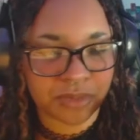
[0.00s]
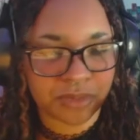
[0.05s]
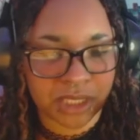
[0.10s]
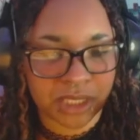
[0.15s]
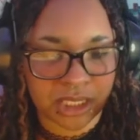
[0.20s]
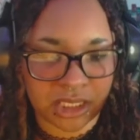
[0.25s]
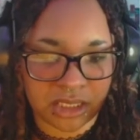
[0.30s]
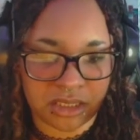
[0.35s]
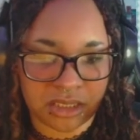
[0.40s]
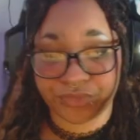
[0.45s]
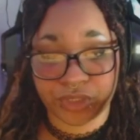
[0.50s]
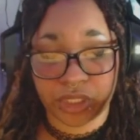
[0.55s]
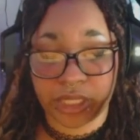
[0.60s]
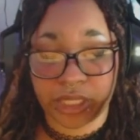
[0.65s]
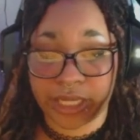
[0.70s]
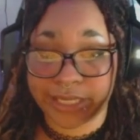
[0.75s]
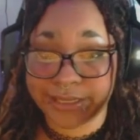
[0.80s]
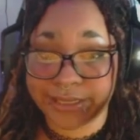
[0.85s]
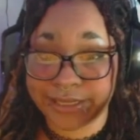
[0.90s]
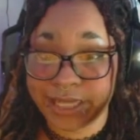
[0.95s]
But
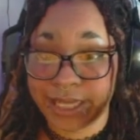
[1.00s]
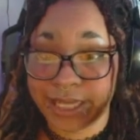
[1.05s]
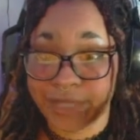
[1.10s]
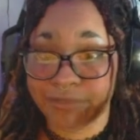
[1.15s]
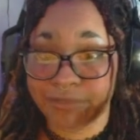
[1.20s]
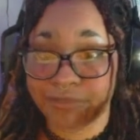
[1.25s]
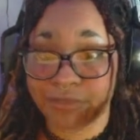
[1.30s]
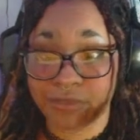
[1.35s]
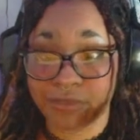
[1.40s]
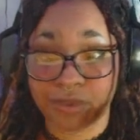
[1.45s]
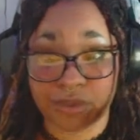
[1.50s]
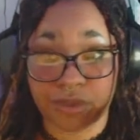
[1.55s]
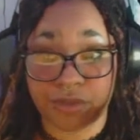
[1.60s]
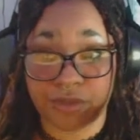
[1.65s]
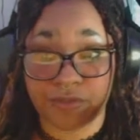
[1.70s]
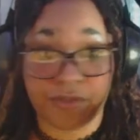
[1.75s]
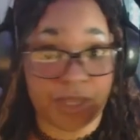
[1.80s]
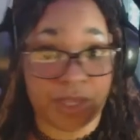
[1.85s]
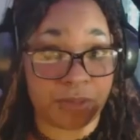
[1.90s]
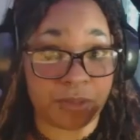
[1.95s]
like I said,
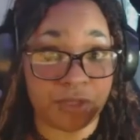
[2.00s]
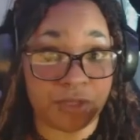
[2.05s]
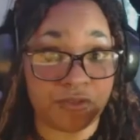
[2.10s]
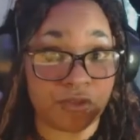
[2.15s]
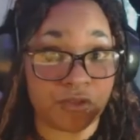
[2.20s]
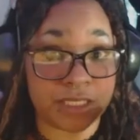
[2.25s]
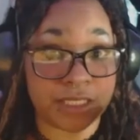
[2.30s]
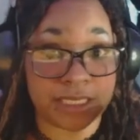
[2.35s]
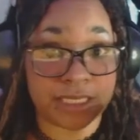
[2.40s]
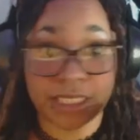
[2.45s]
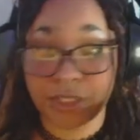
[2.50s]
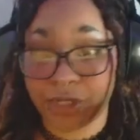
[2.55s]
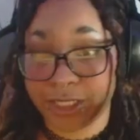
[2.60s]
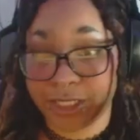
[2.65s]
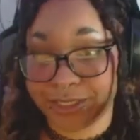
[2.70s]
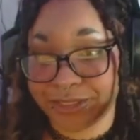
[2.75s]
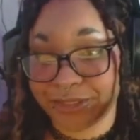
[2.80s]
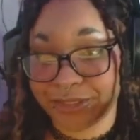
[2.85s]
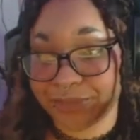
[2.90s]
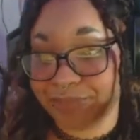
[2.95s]
family full of
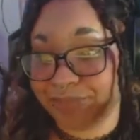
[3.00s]
secrets.